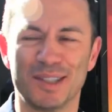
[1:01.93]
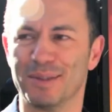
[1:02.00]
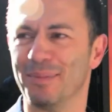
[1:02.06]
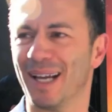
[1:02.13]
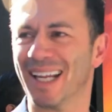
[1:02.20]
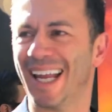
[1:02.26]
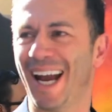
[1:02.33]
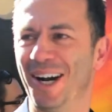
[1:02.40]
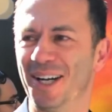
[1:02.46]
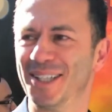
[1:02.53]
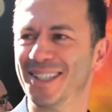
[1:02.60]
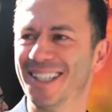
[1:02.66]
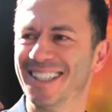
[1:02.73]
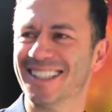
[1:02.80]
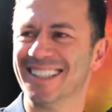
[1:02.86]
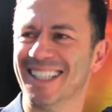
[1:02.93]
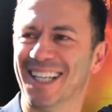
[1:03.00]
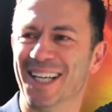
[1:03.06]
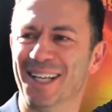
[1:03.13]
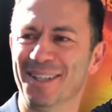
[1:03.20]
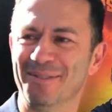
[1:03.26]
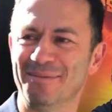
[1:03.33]
to my character.
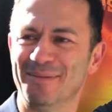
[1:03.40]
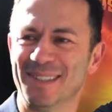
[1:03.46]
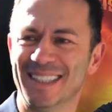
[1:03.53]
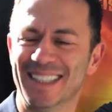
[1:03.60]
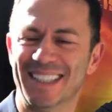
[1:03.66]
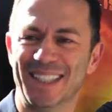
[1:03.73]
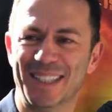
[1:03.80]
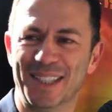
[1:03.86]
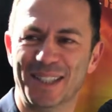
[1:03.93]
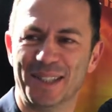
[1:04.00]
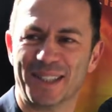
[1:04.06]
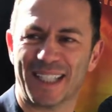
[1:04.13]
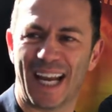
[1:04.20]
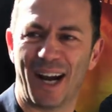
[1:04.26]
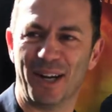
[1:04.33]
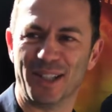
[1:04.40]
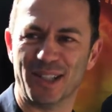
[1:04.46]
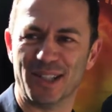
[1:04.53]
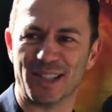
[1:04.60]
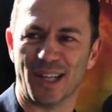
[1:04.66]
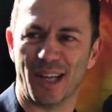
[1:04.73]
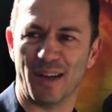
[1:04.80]
Um,
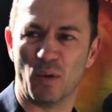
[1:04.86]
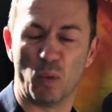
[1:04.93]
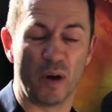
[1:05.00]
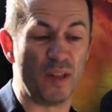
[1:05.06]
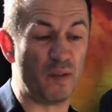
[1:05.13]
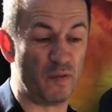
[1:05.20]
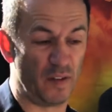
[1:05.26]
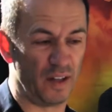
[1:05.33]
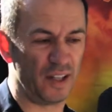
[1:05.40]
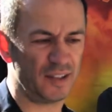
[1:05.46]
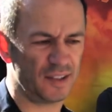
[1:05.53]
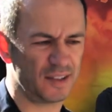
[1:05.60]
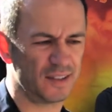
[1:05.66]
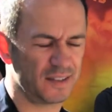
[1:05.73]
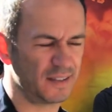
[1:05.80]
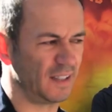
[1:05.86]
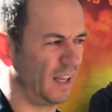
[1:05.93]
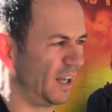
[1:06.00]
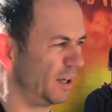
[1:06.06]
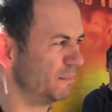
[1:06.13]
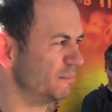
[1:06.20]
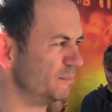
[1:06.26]
character's uh, one of the villains,
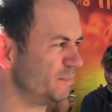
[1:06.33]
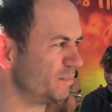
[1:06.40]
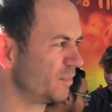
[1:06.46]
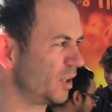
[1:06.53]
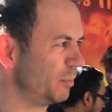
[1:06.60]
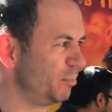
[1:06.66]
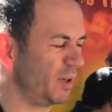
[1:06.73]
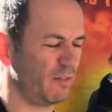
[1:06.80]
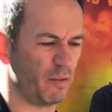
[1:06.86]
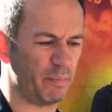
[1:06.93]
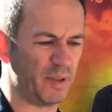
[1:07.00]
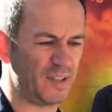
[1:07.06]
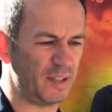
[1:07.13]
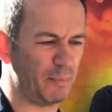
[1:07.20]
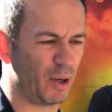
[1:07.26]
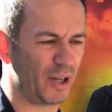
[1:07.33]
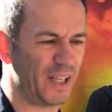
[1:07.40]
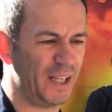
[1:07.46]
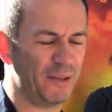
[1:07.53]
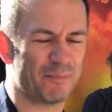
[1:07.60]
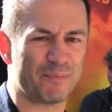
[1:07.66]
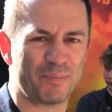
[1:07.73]
um, a bit of a
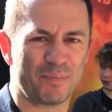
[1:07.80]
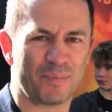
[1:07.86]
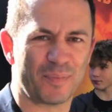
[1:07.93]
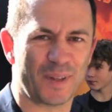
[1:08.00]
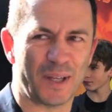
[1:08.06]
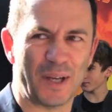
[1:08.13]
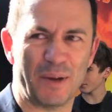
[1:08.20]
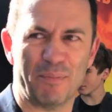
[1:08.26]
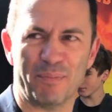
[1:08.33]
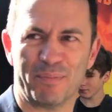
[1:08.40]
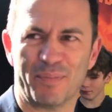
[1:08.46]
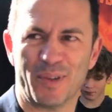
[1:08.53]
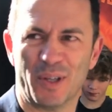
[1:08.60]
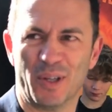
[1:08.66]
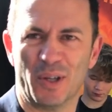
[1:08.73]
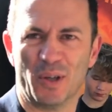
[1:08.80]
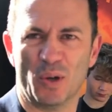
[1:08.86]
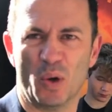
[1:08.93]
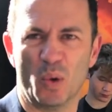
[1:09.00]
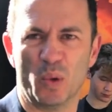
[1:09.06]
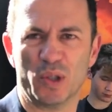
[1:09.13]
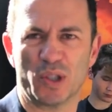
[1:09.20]
busybody, um,
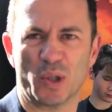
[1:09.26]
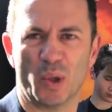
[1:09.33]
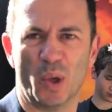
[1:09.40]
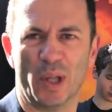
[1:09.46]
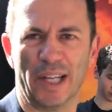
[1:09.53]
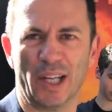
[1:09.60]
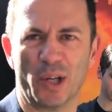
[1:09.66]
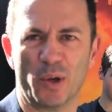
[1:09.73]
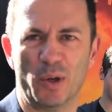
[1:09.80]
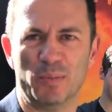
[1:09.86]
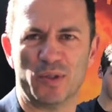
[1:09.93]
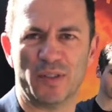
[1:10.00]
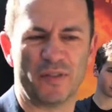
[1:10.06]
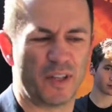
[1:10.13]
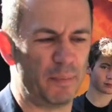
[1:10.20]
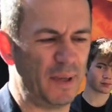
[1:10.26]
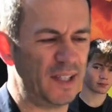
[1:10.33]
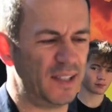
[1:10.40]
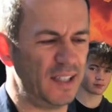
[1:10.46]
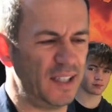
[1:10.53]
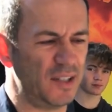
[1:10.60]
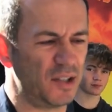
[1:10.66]
always calling groups of
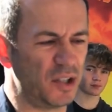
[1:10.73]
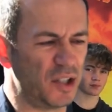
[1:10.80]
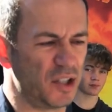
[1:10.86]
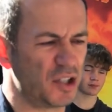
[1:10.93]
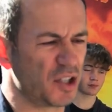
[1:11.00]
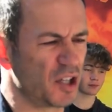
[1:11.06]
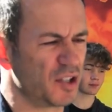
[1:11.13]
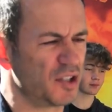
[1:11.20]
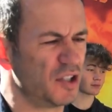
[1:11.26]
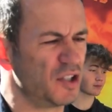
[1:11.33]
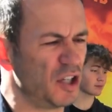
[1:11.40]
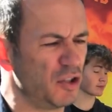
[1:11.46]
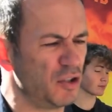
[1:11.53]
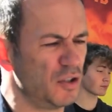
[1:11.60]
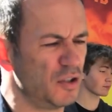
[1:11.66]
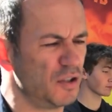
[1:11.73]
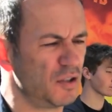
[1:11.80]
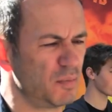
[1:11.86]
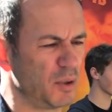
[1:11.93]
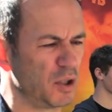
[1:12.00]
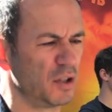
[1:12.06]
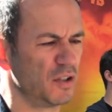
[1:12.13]
committees to discuss decisions
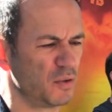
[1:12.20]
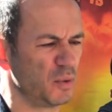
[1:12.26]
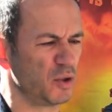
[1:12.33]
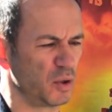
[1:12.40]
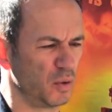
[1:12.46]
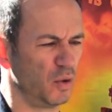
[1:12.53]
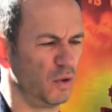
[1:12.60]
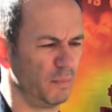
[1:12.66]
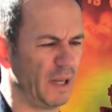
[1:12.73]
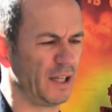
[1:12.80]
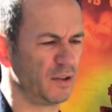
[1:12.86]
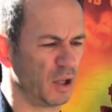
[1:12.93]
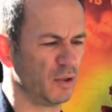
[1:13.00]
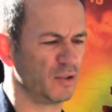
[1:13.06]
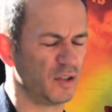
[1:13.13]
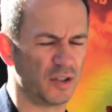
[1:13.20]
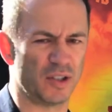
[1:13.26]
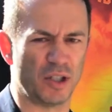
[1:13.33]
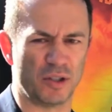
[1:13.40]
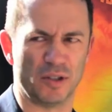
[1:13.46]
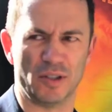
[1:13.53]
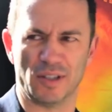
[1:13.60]
because we should all make those
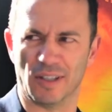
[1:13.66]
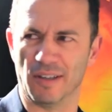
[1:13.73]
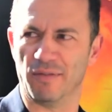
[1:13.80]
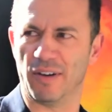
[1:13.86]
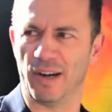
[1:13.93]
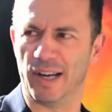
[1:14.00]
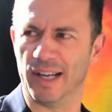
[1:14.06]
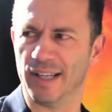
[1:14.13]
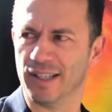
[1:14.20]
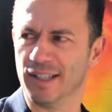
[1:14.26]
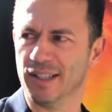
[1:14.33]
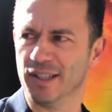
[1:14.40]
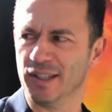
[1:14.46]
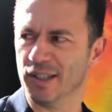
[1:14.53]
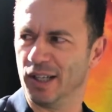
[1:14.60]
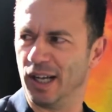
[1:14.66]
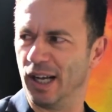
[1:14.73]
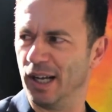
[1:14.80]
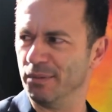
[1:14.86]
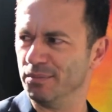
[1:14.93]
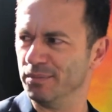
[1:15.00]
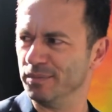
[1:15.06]
decisions in a very,
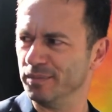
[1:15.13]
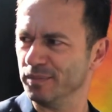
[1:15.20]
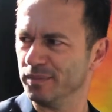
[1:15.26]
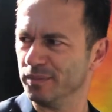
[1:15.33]
um,